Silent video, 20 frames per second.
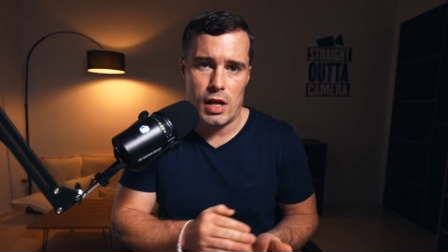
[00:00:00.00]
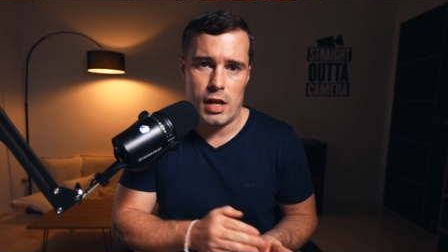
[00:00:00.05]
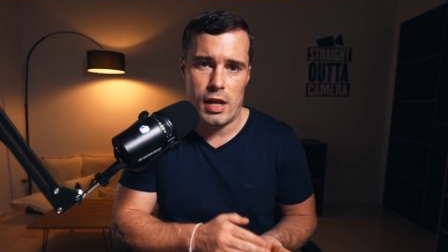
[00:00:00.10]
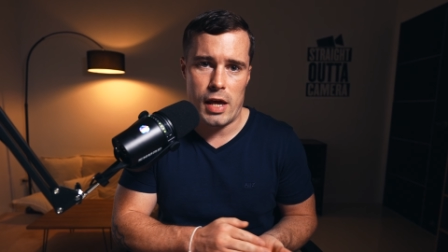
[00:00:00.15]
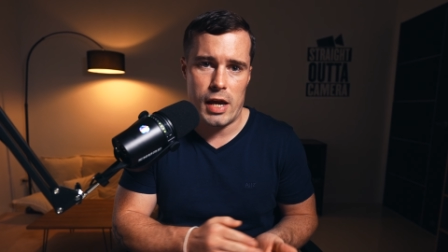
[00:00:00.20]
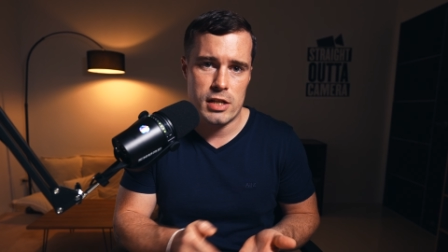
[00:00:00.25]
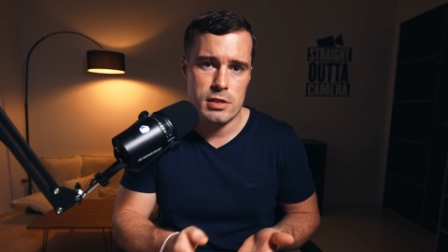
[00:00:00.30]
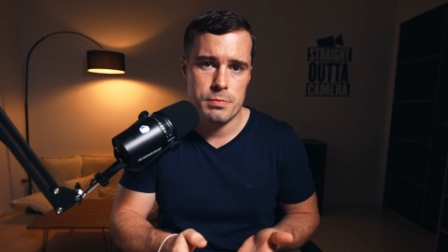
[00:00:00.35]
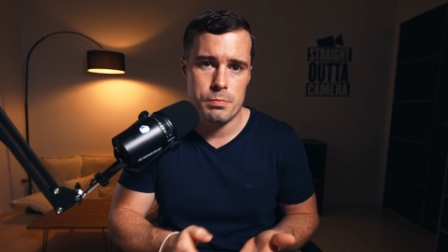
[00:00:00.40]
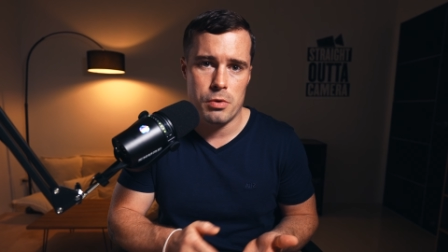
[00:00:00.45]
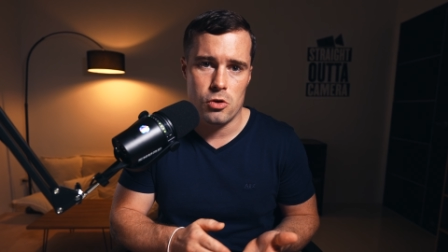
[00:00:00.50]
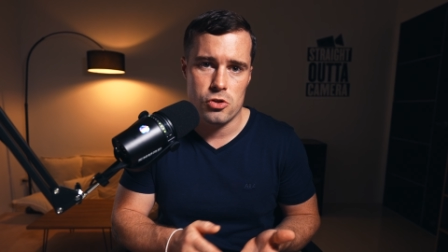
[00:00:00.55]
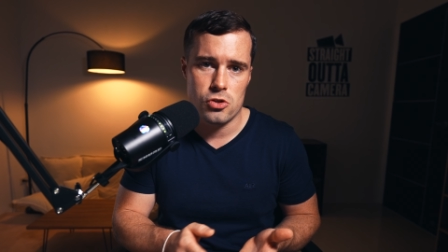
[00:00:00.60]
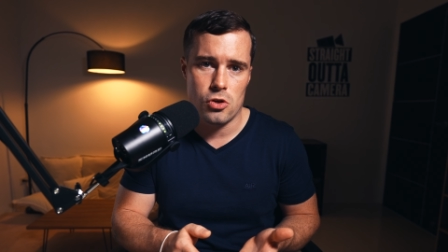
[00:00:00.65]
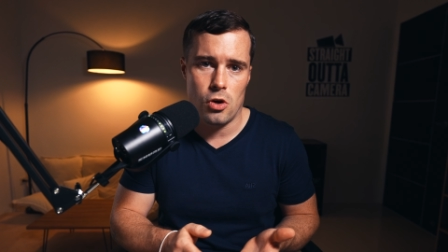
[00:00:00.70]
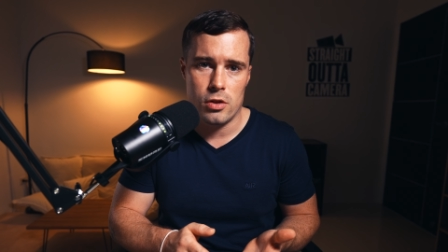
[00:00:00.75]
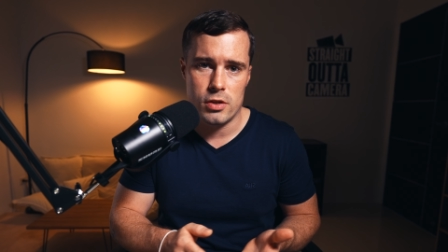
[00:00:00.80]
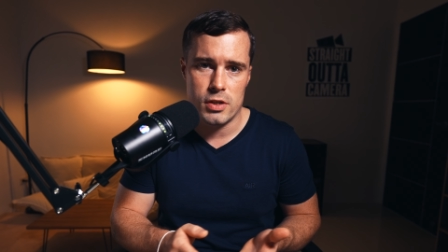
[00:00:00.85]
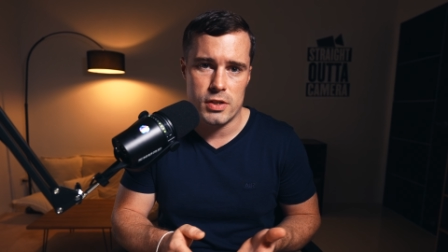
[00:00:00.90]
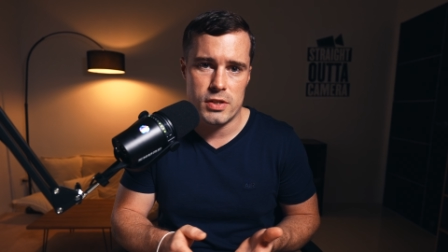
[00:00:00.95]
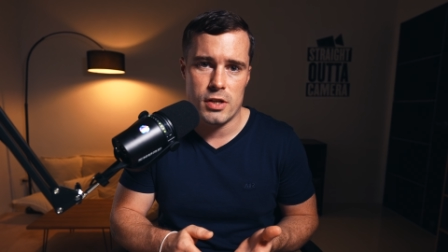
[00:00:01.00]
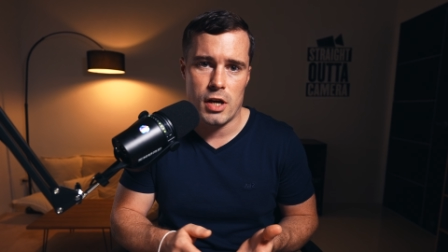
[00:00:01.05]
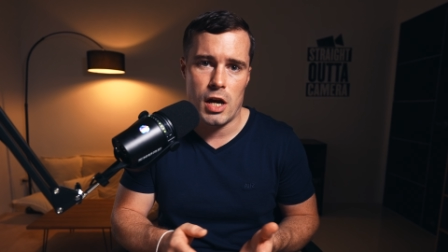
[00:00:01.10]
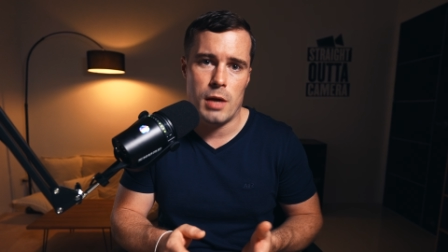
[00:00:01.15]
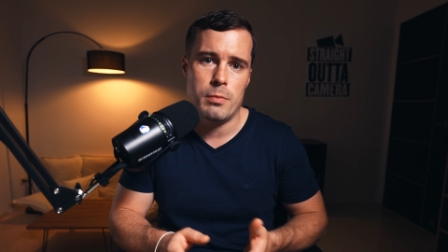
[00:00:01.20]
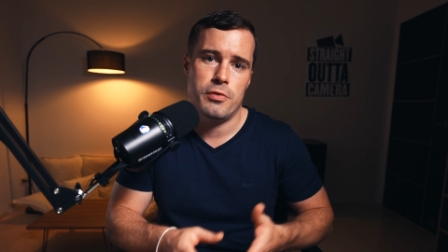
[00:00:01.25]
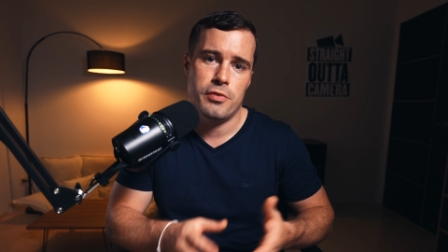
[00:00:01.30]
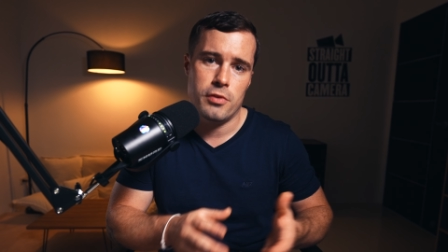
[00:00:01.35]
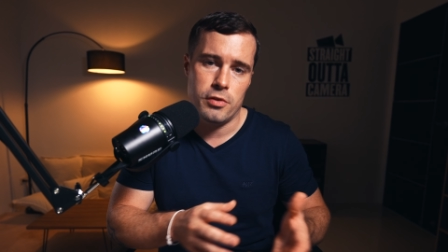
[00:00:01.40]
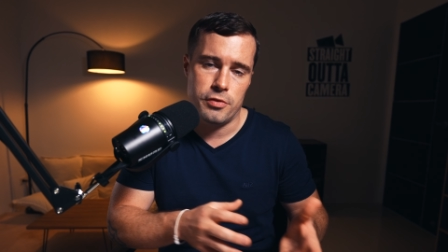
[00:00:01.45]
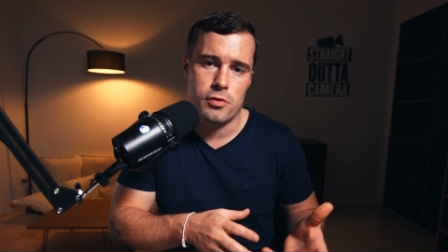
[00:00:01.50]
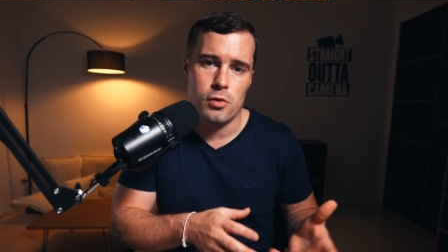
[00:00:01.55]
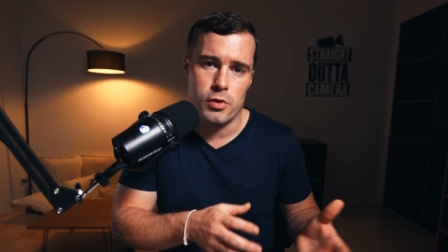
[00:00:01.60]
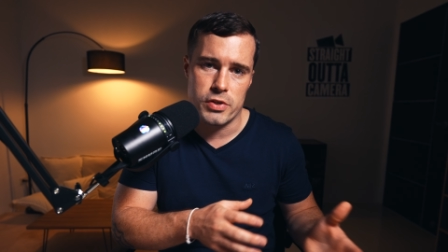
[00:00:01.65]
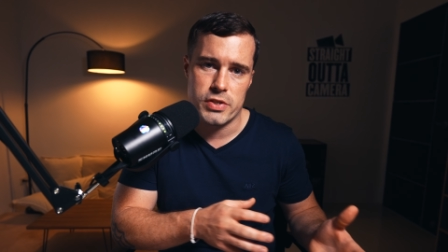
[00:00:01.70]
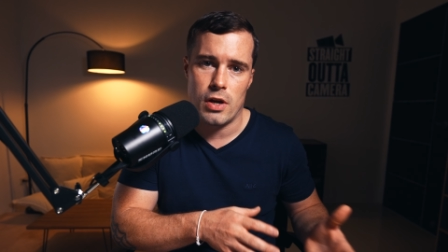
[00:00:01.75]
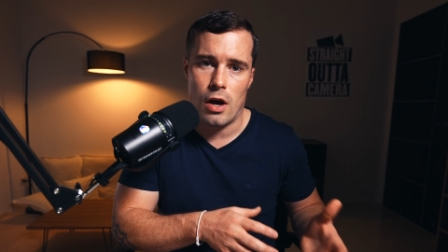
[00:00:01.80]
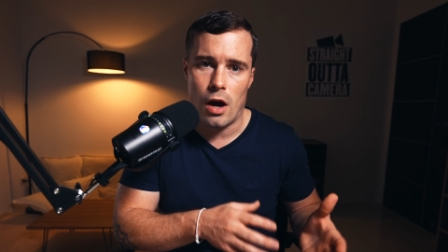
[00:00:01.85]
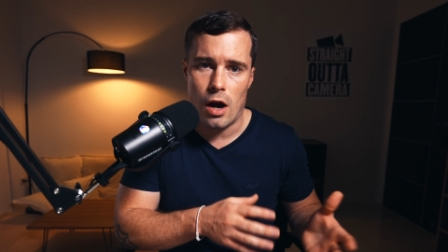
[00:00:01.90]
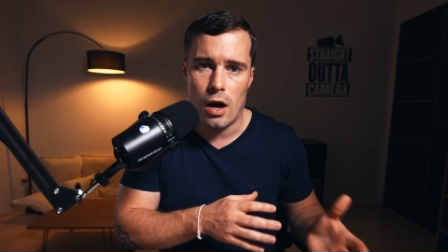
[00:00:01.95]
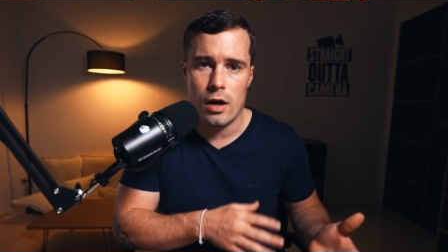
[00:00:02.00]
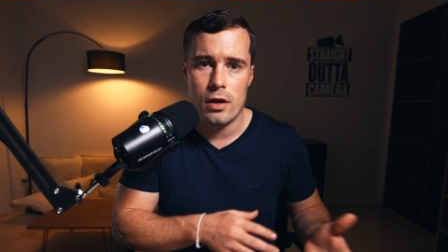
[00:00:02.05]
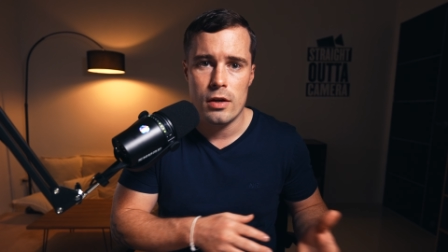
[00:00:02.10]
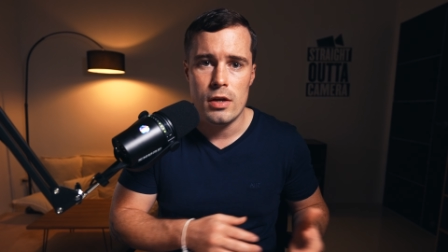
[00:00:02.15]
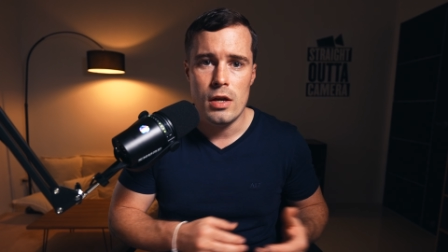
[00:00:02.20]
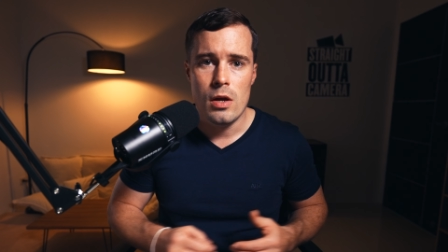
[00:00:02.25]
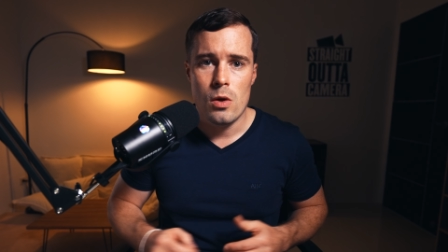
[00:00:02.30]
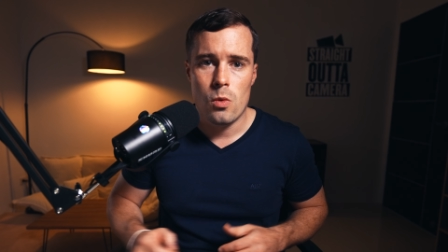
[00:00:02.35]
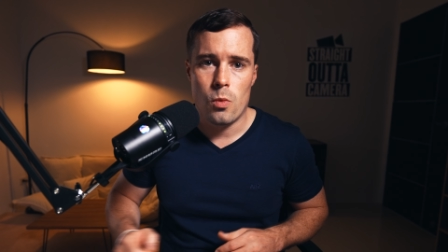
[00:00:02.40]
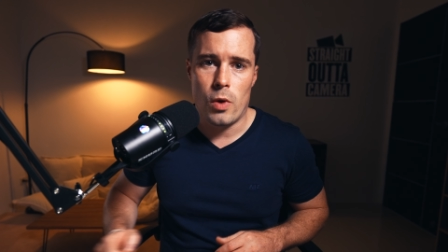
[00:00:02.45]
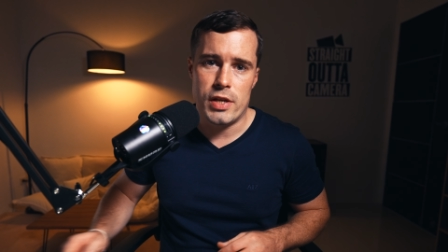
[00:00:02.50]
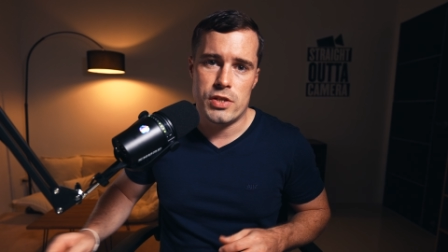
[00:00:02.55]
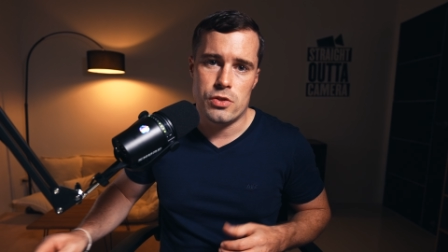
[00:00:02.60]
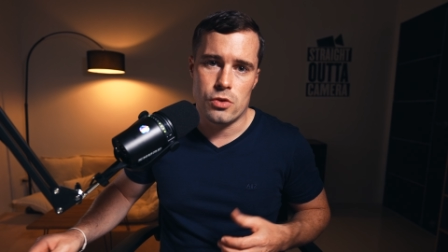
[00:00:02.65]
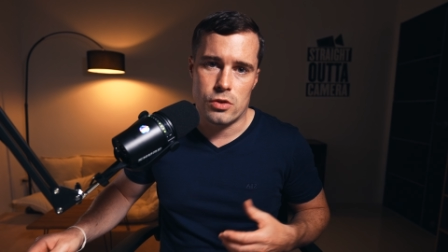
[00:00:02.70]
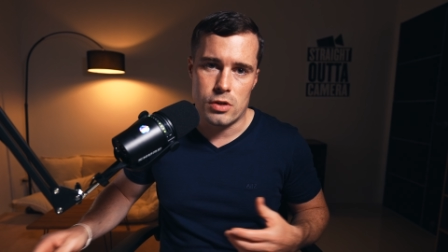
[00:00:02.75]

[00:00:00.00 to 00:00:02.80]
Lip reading: the exposure all the time. Of course, there are ways to